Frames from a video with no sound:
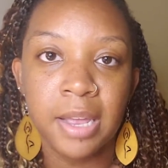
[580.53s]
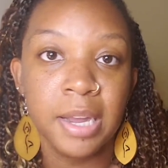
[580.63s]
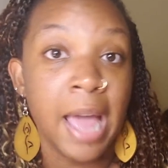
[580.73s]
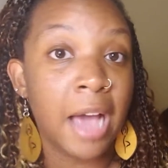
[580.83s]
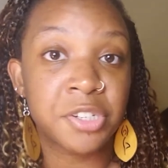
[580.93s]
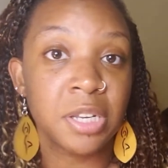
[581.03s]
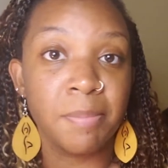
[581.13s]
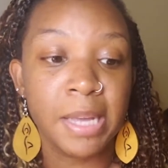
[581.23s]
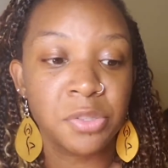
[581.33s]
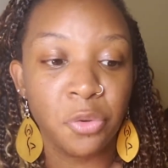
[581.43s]
And it actually
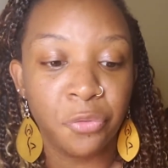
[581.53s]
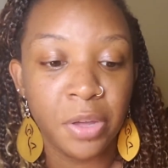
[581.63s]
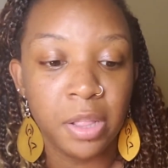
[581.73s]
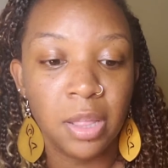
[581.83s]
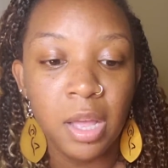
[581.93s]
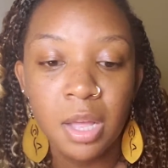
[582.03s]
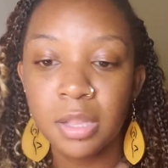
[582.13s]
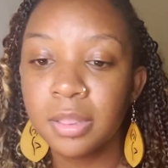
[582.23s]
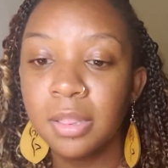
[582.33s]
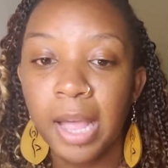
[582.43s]
makes you feel
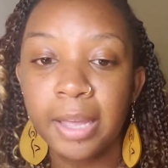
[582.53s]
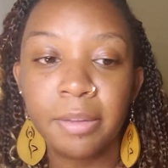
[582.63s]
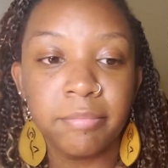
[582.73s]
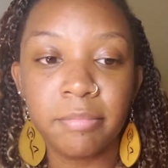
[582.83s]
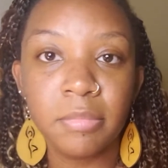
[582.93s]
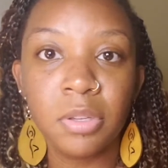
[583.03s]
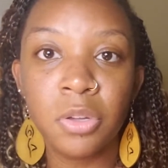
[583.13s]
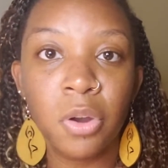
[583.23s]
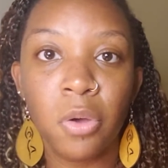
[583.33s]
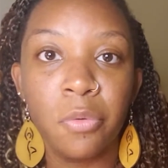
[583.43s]
like,
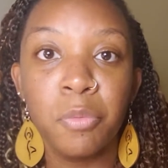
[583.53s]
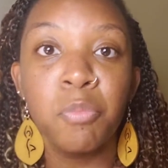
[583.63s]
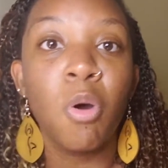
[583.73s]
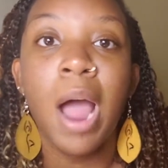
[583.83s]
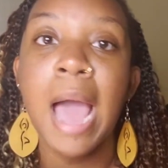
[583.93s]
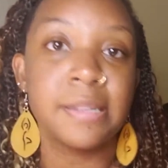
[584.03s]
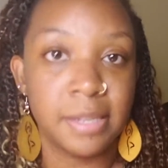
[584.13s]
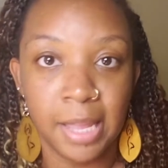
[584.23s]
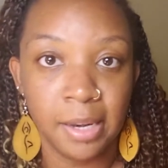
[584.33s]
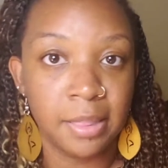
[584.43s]
more
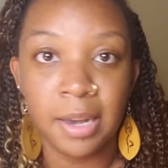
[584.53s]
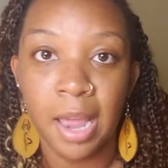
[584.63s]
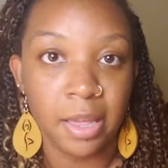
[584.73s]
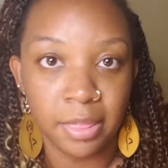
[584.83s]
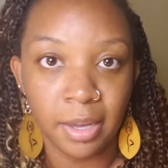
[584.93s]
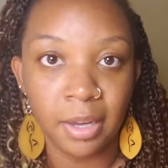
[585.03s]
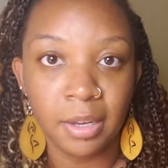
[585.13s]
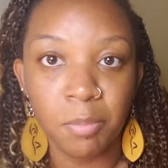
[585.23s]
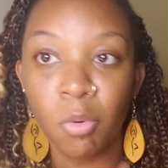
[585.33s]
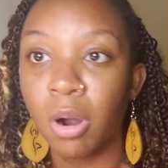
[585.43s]
isolated than anything,
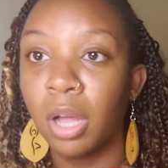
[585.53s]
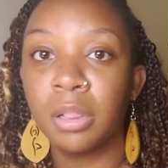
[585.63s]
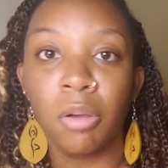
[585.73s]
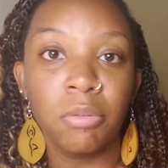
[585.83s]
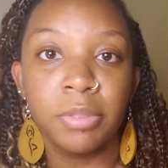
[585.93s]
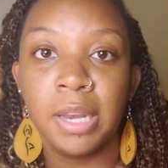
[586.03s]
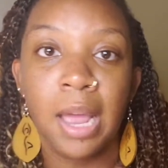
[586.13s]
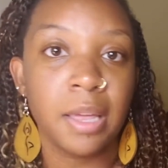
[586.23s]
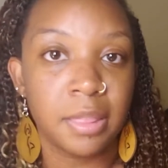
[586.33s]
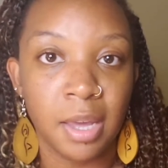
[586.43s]
more alone than
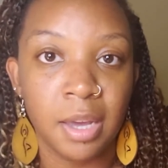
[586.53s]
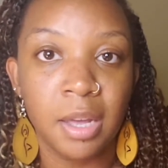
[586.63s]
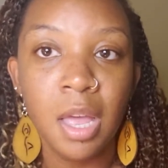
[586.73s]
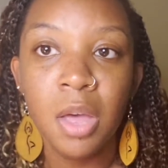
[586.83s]
anything.